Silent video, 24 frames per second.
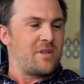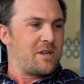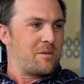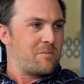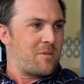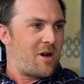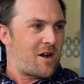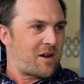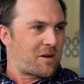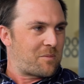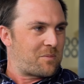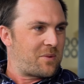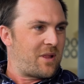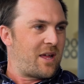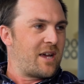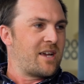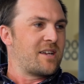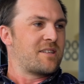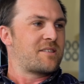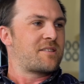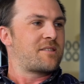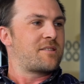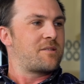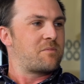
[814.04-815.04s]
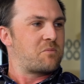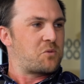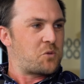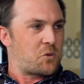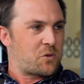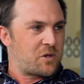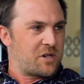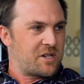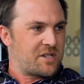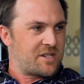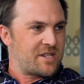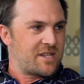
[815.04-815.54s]
in marketplace,
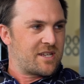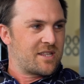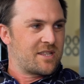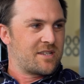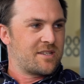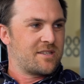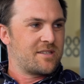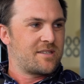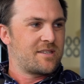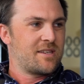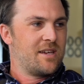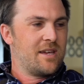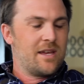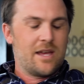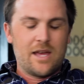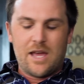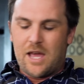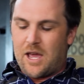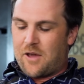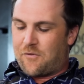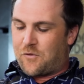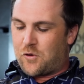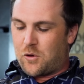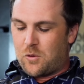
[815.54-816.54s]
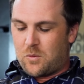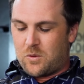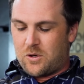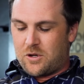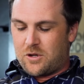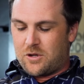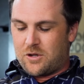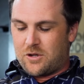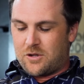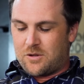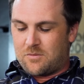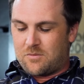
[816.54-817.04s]
talking to dealers. If you
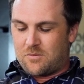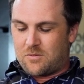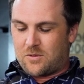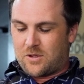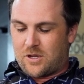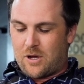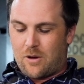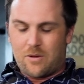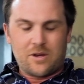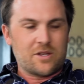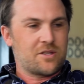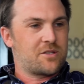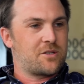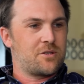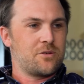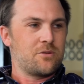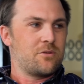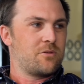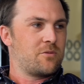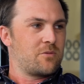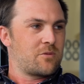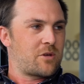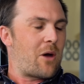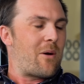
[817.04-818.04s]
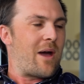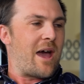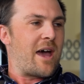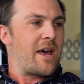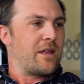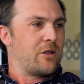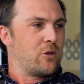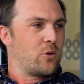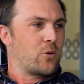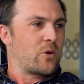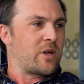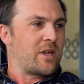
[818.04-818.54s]
were going to go out
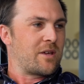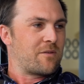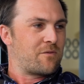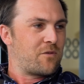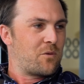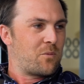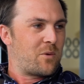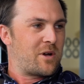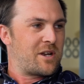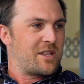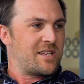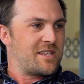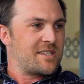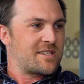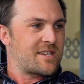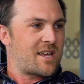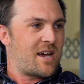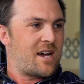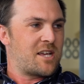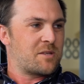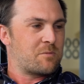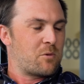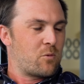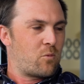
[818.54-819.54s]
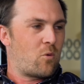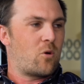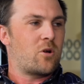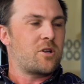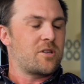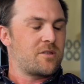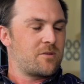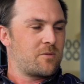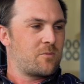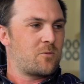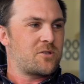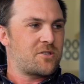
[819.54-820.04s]
and looking for one of these cars, I mean,
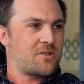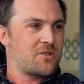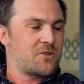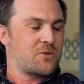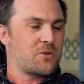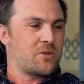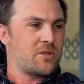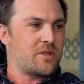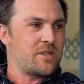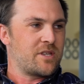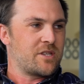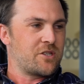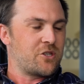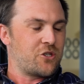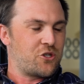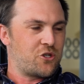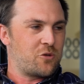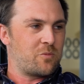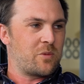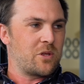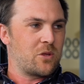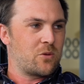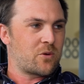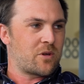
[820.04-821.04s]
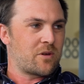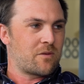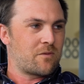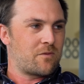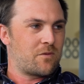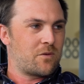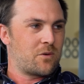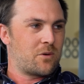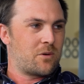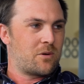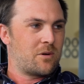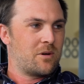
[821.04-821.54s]
what's the sort of things you should be looking
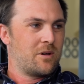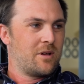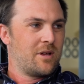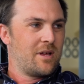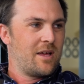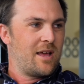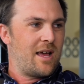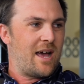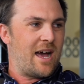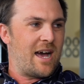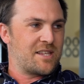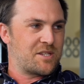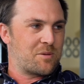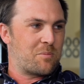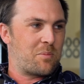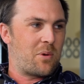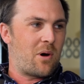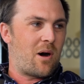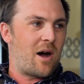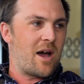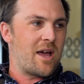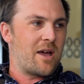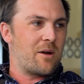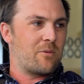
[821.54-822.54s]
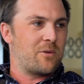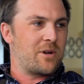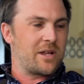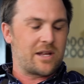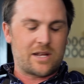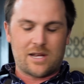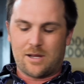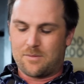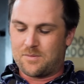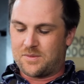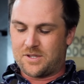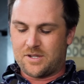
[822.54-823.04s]
for as a buyer when it
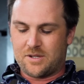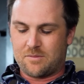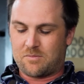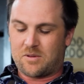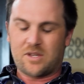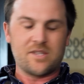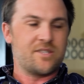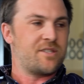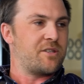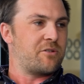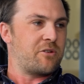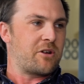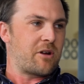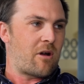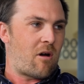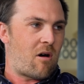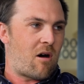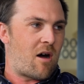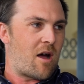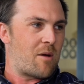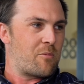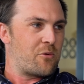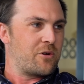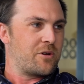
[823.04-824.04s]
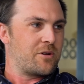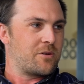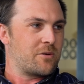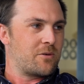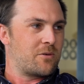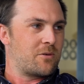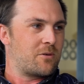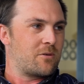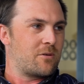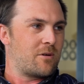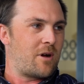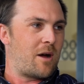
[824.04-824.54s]
comes to considering a hybrid
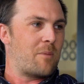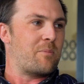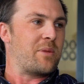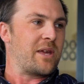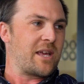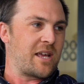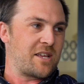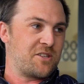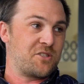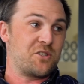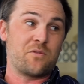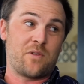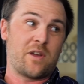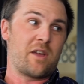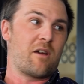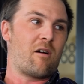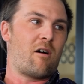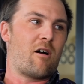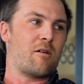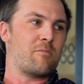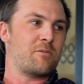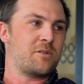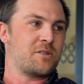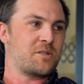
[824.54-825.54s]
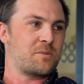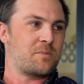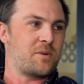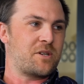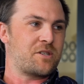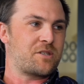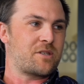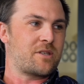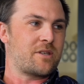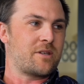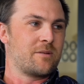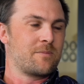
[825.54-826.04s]
or a big SUV hybrid
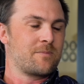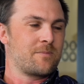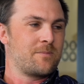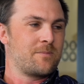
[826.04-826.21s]
especially?